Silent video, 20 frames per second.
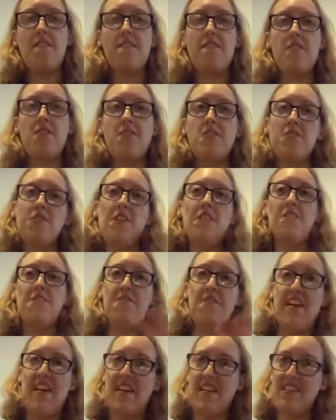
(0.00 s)

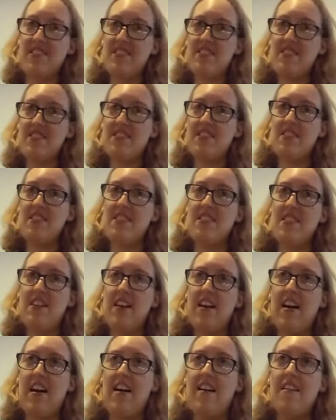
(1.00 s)
snowflakes,
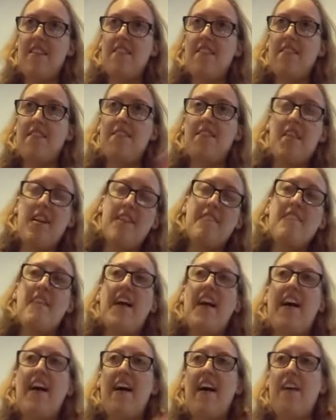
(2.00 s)
five
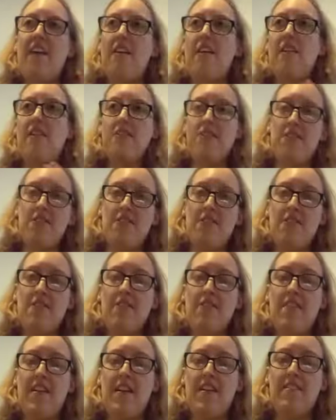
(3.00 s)
out of
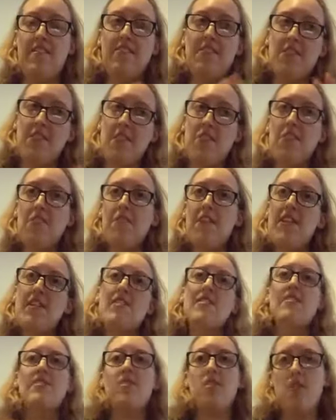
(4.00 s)
five
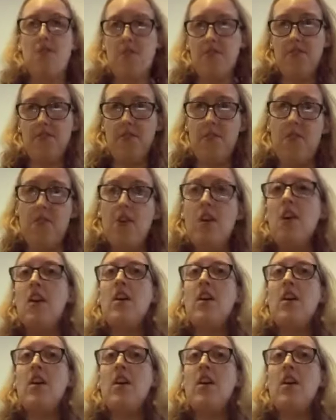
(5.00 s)
snowflakes or four